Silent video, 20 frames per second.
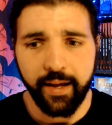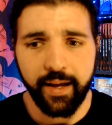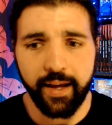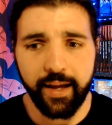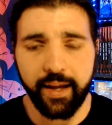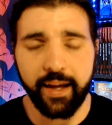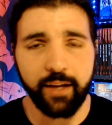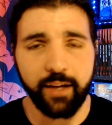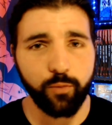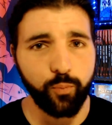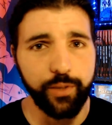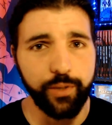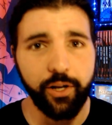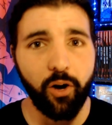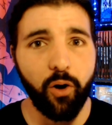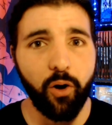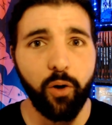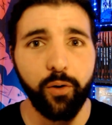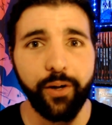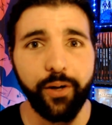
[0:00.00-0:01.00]
And we
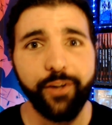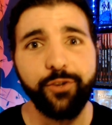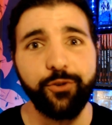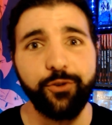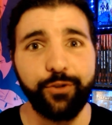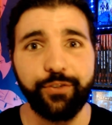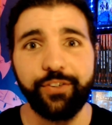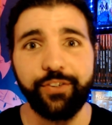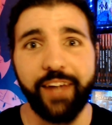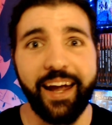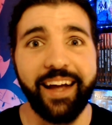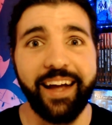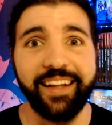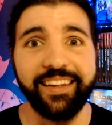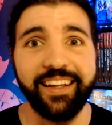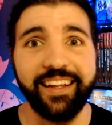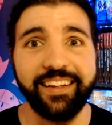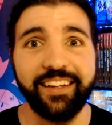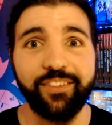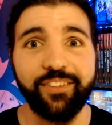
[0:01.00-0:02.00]
all understand
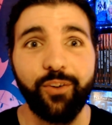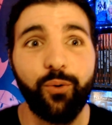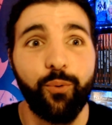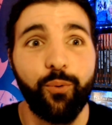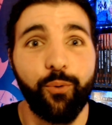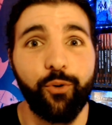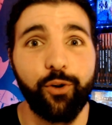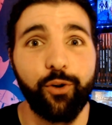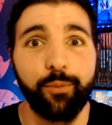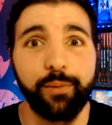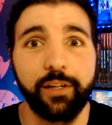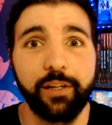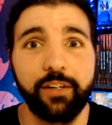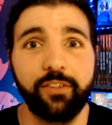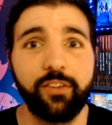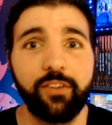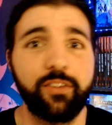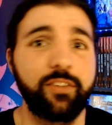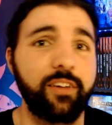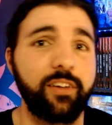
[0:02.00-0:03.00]
that that's a horrible
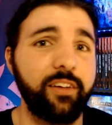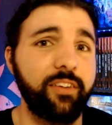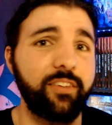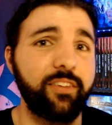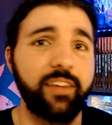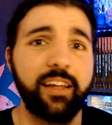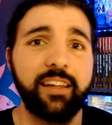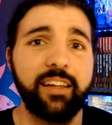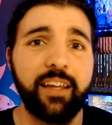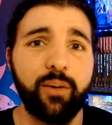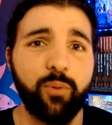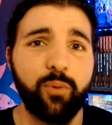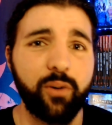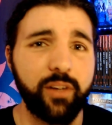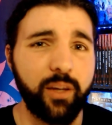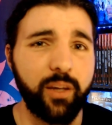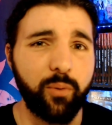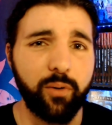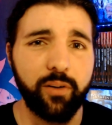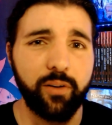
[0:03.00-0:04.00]
existence. That
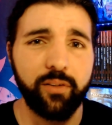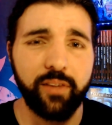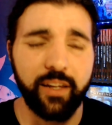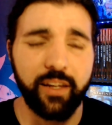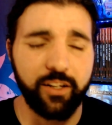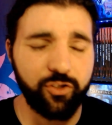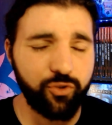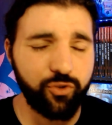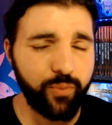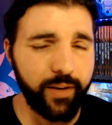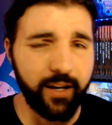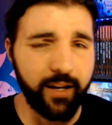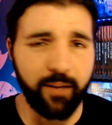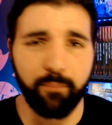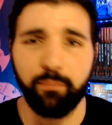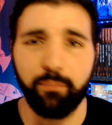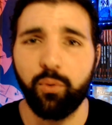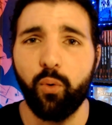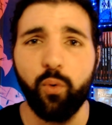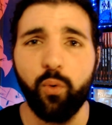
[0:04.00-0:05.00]
they treated him
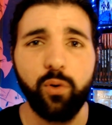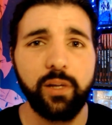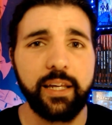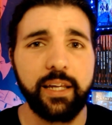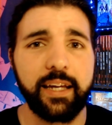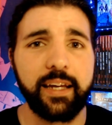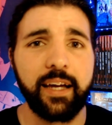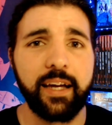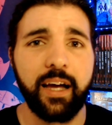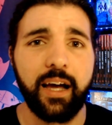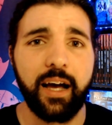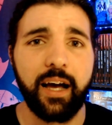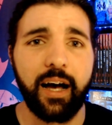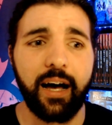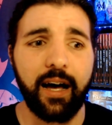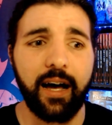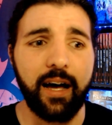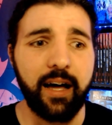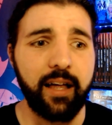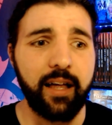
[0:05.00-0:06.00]
poorly.
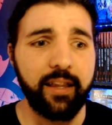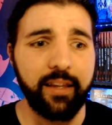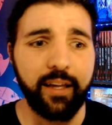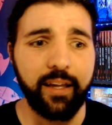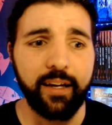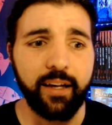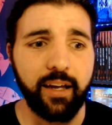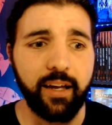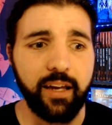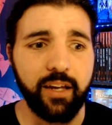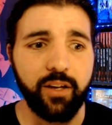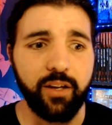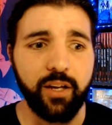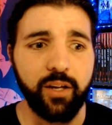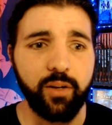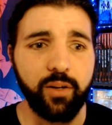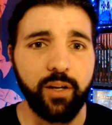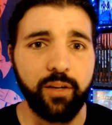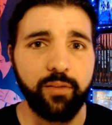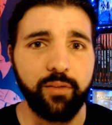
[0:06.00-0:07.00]

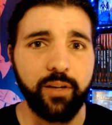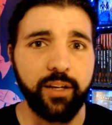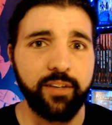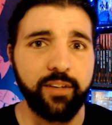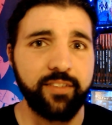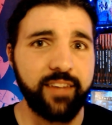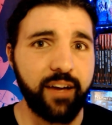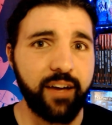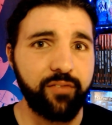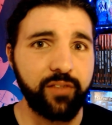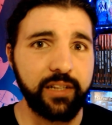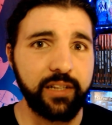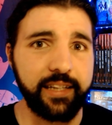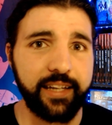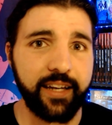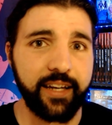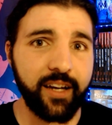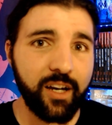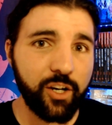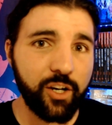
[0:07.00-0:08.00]
It
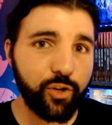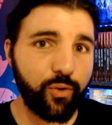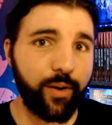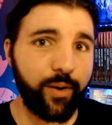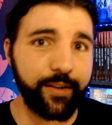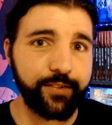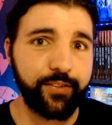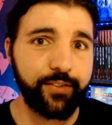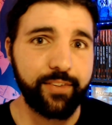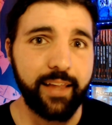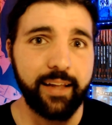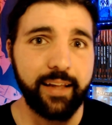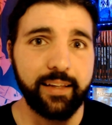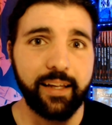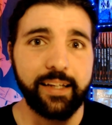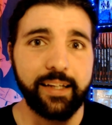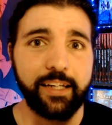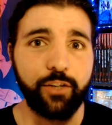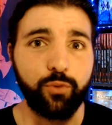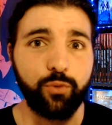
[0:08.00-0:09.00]
definitely crosses that
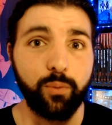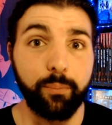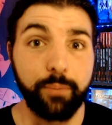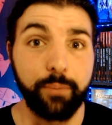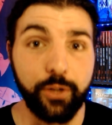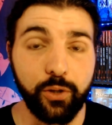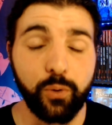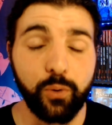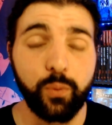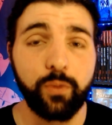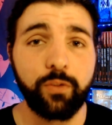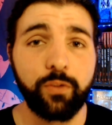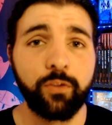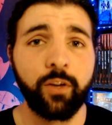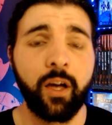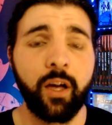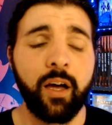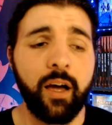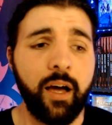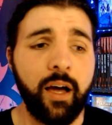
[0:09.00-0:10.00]
line into abuse
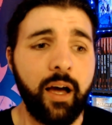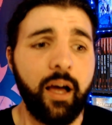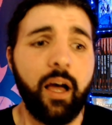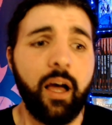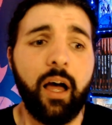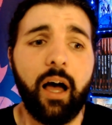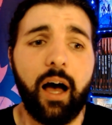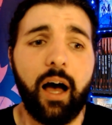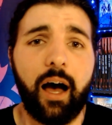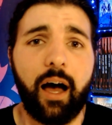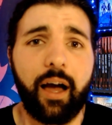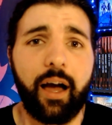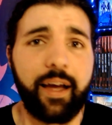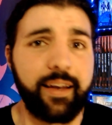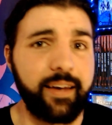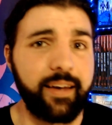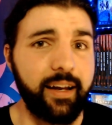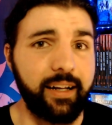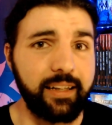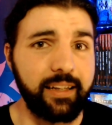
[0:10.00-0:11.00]
and
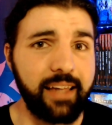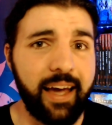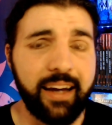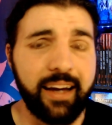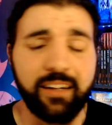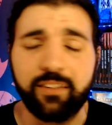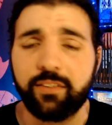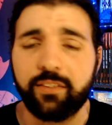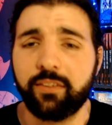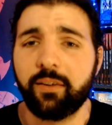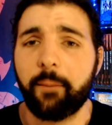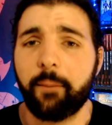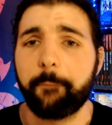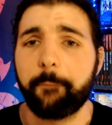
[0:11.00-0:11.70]
neglect.